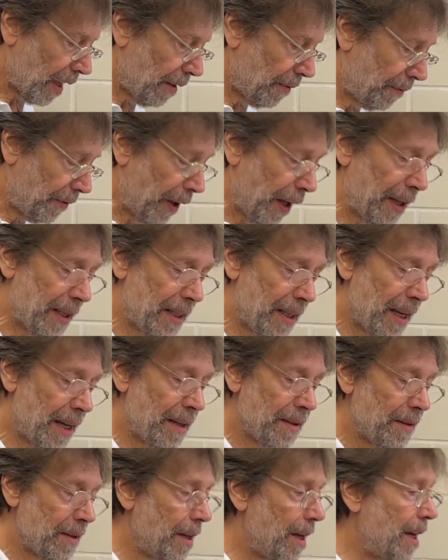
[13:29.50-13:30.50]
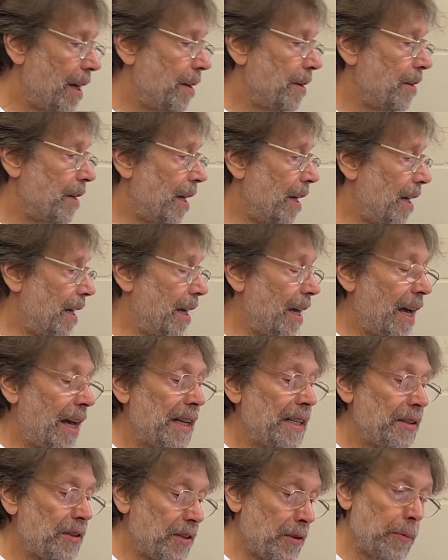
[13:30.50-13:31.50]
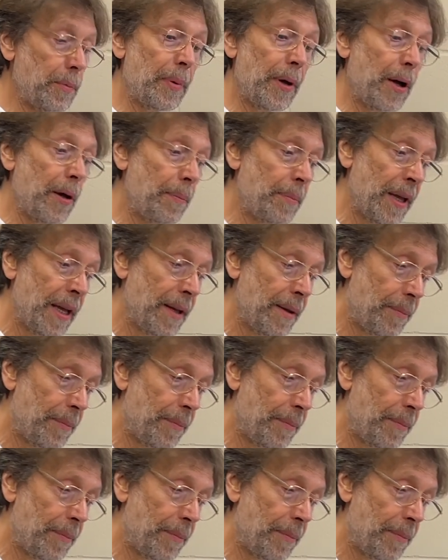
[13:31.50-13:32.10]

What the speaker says: find it a superb